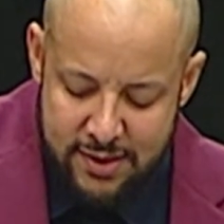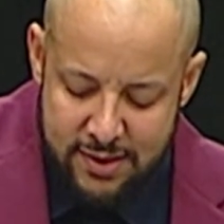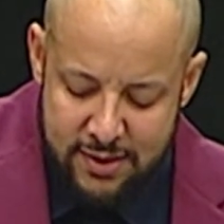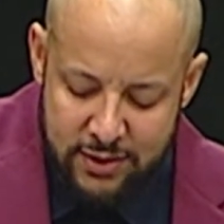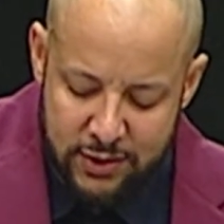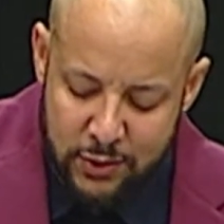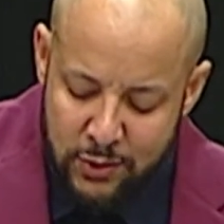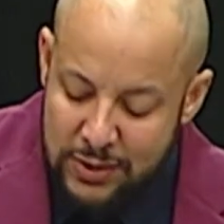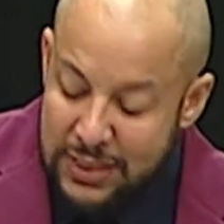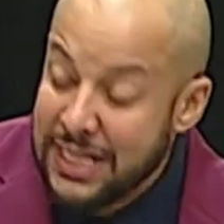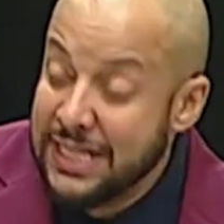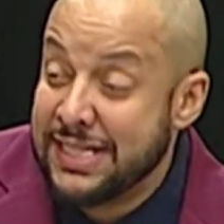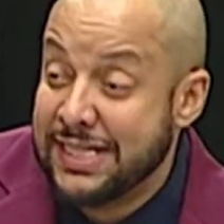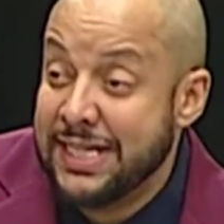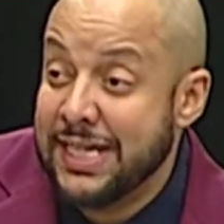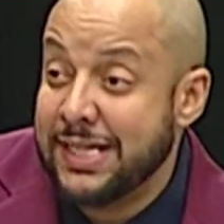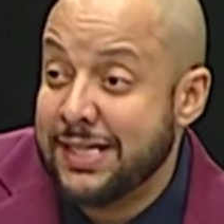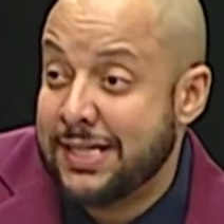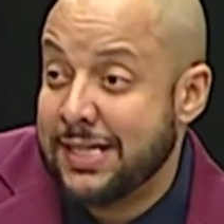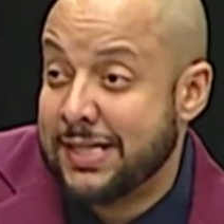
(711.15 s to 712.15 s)
You
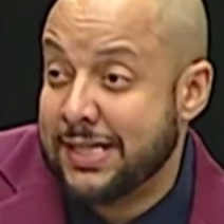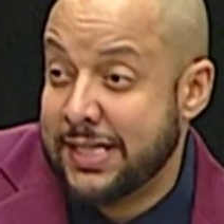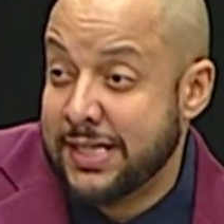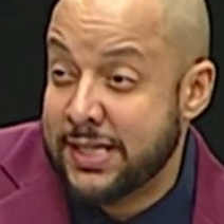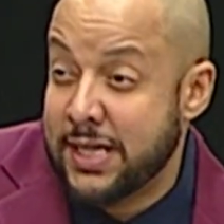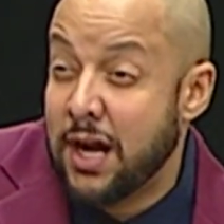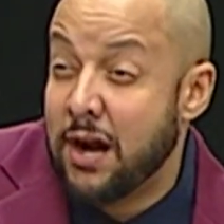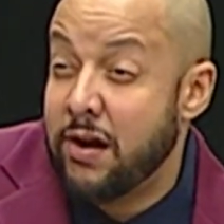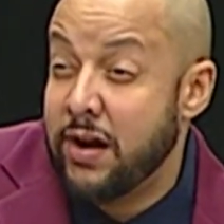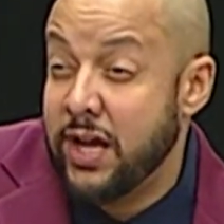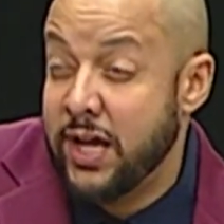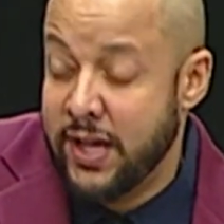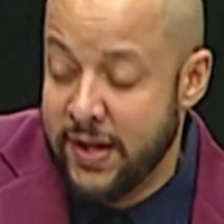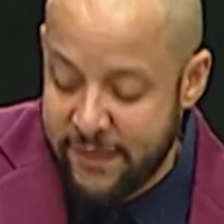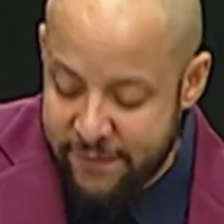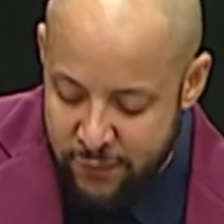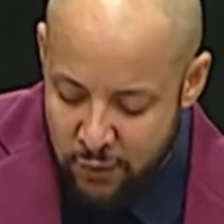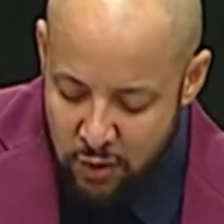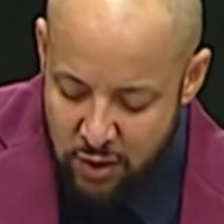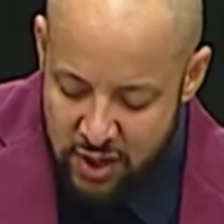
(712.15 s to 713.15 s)
listening to Cesaria
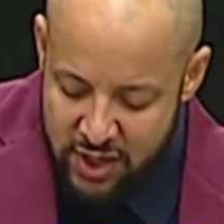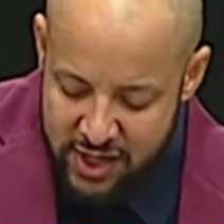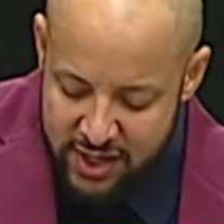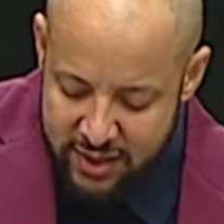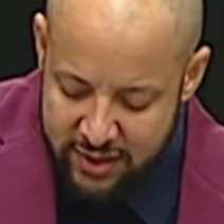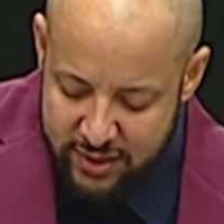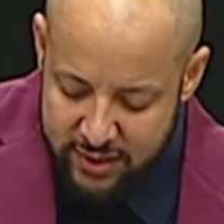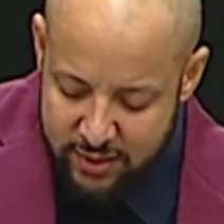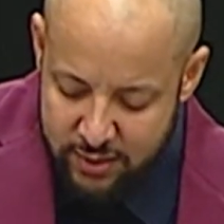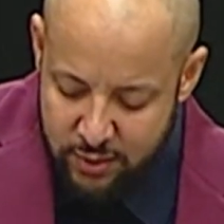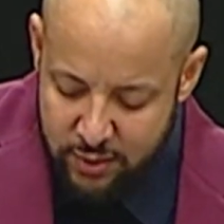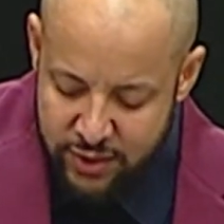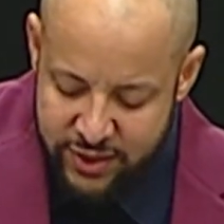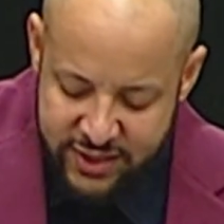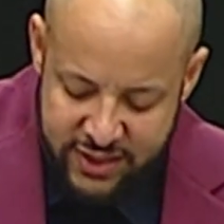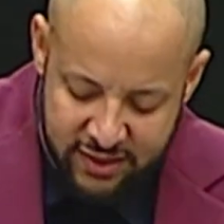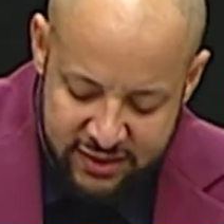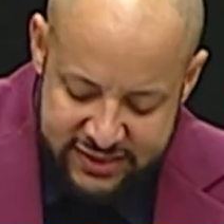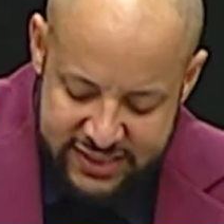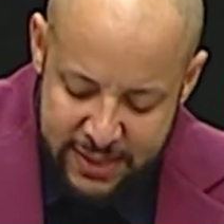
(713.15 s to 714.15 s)
Evora or
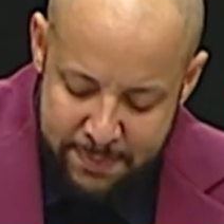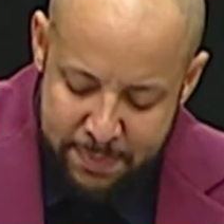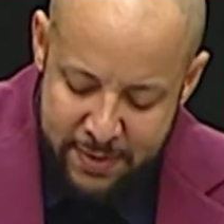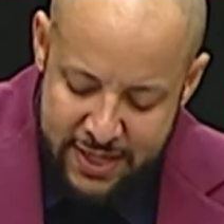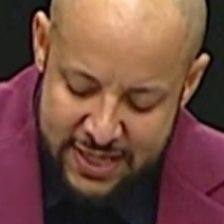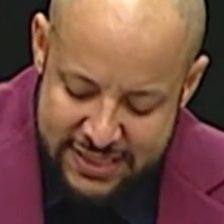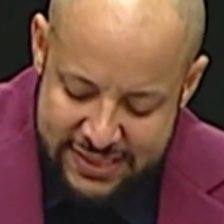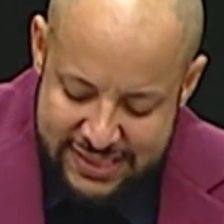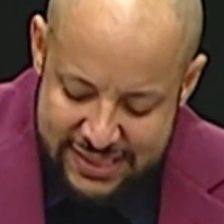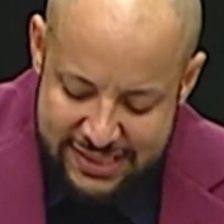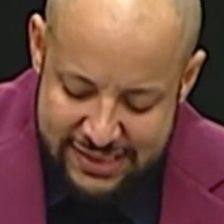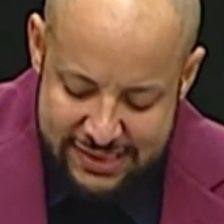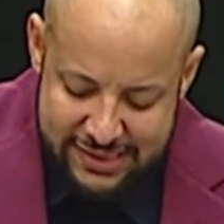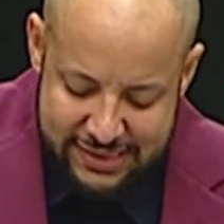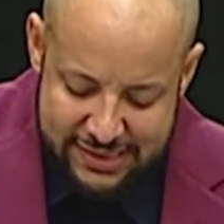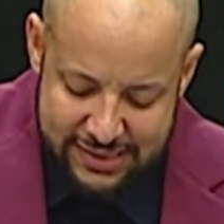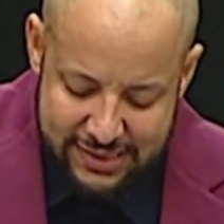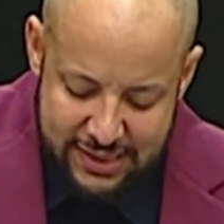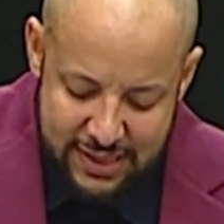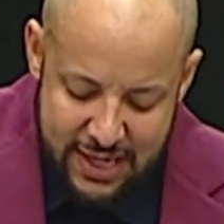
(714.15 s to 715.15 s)
Dulce
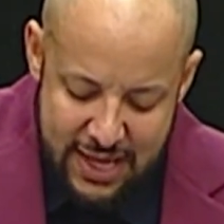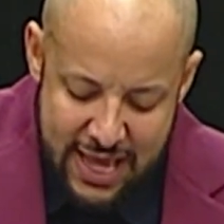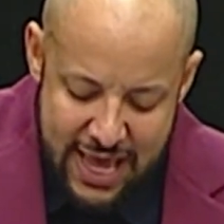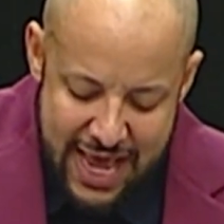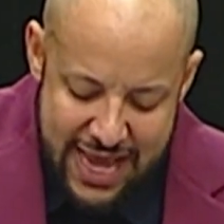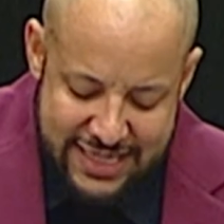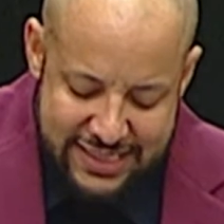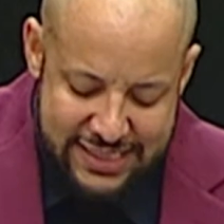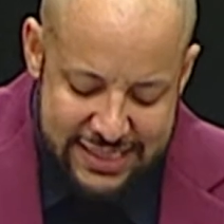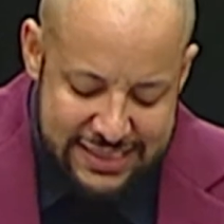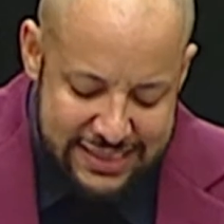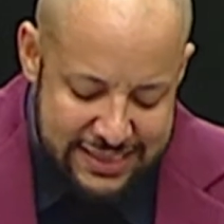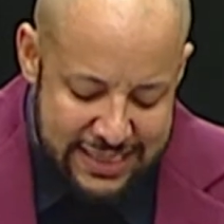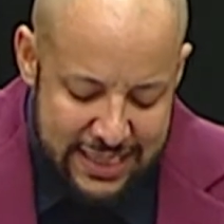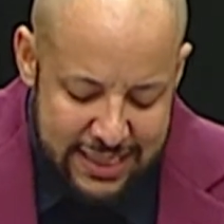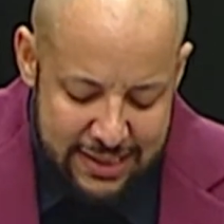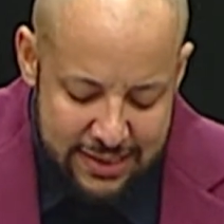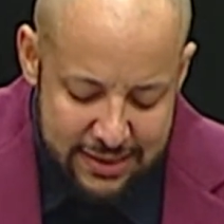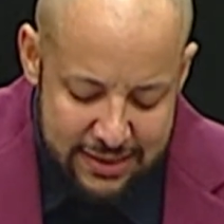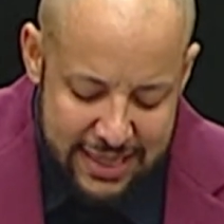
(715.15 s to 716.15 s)
Pontes as
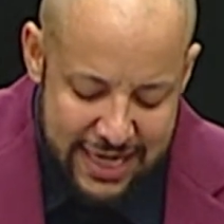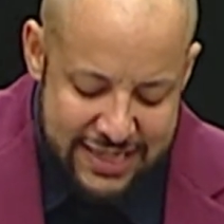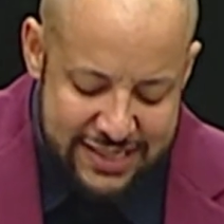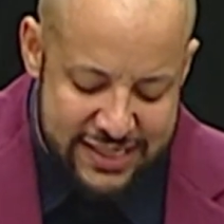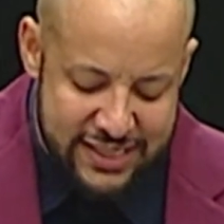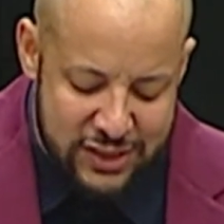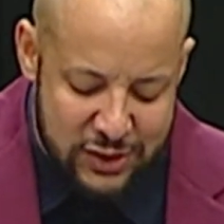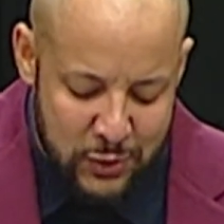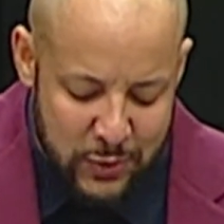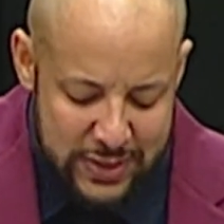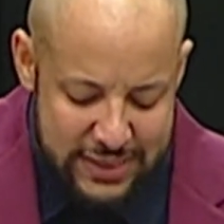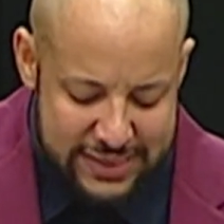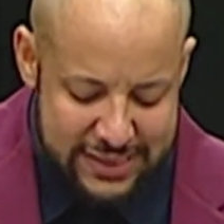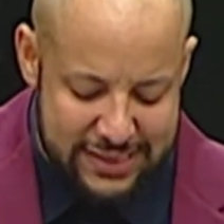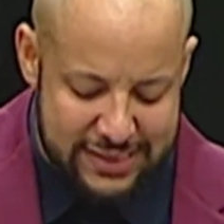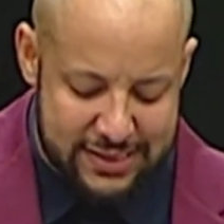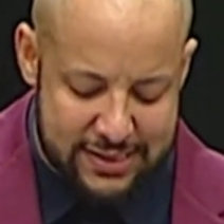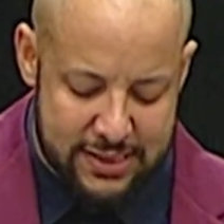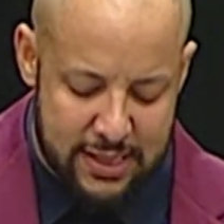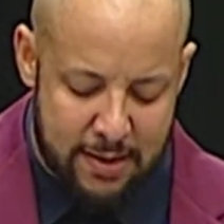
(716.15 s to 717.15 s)
she
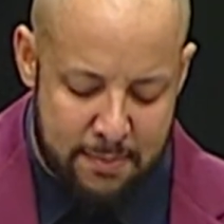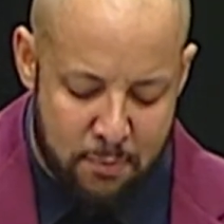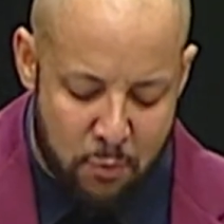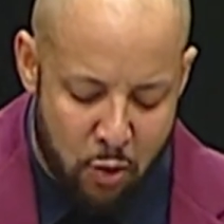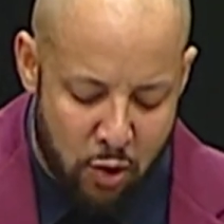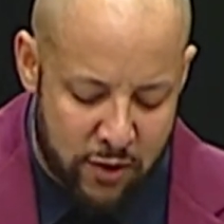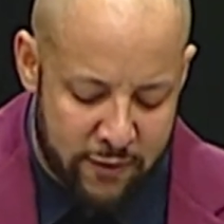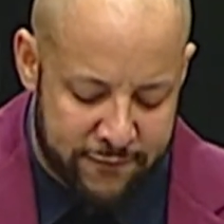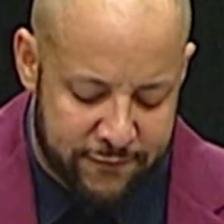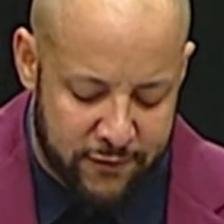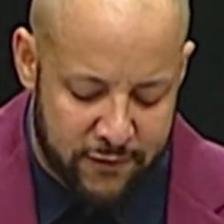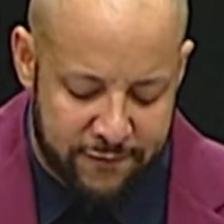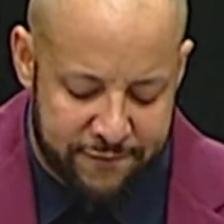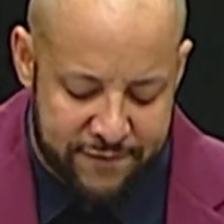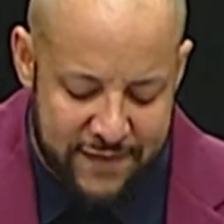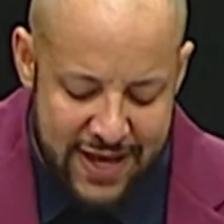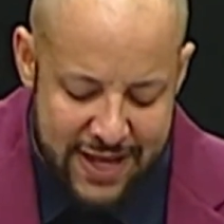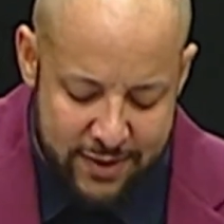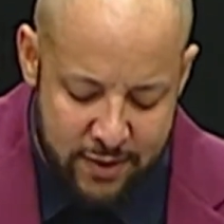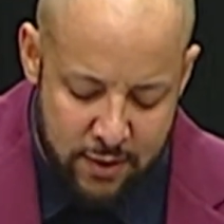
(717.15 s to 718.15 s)
twists a mournful
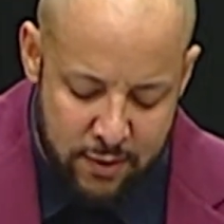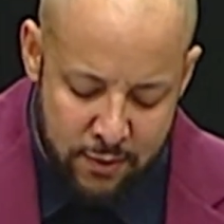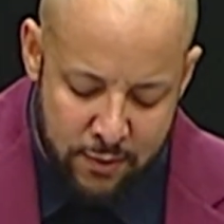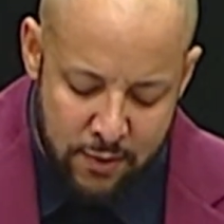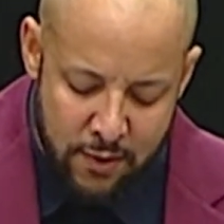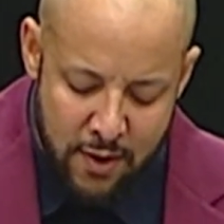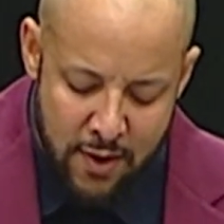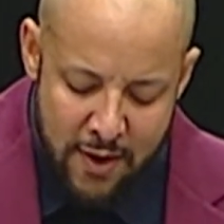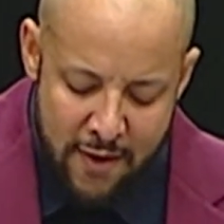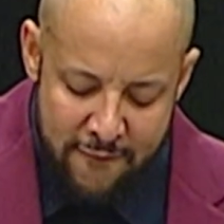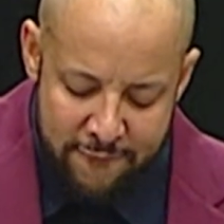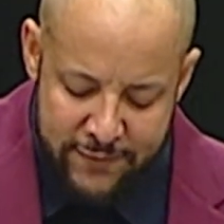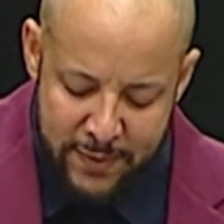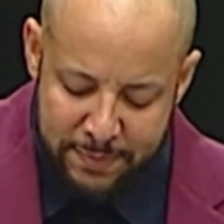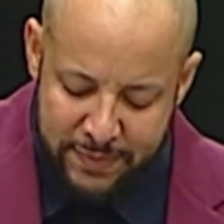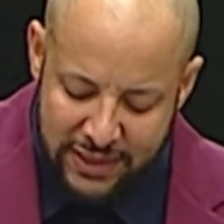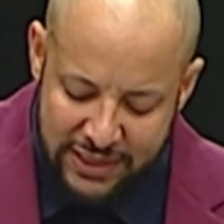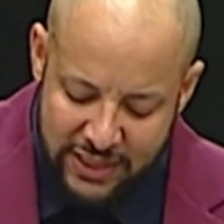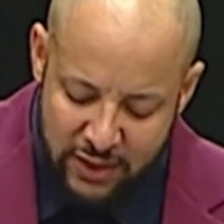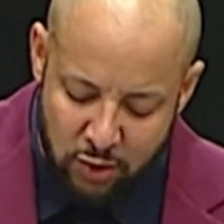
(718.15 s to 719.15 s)
fado
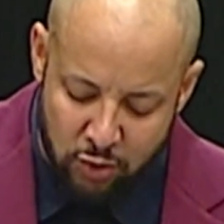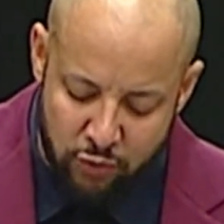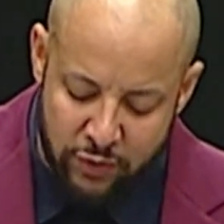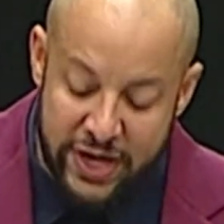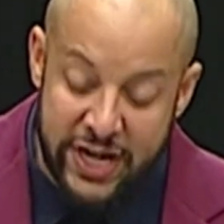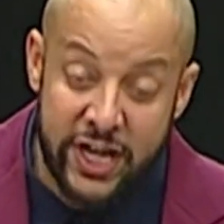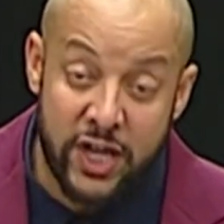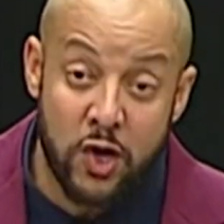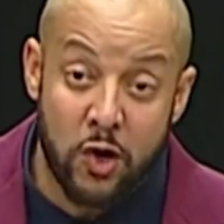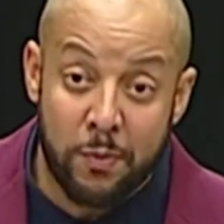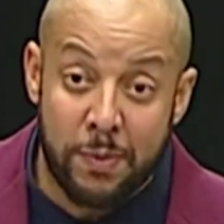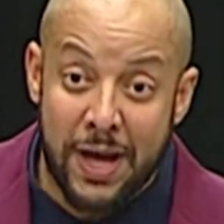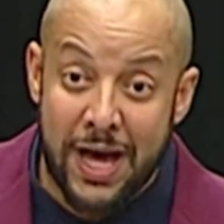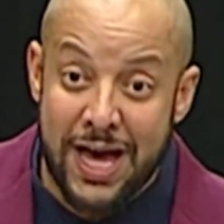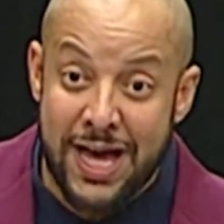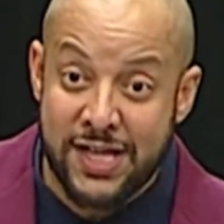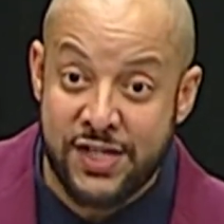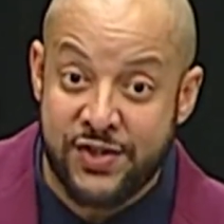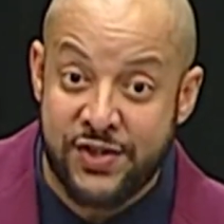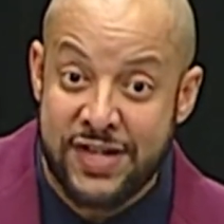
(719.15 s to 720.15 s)
from the little radio
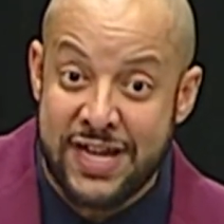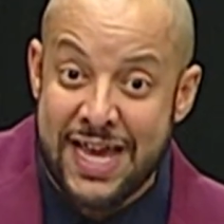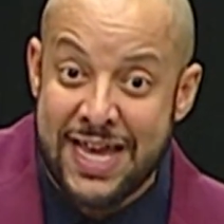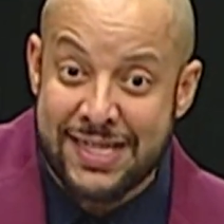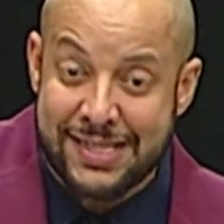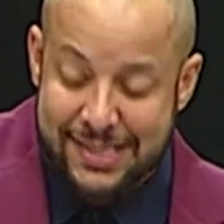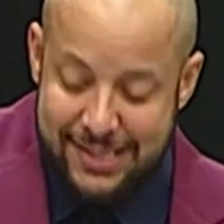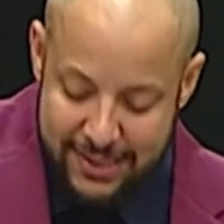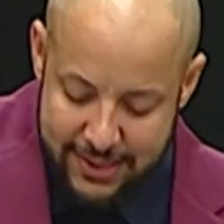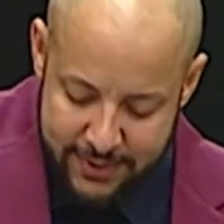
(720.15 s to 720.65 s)
behind your desk.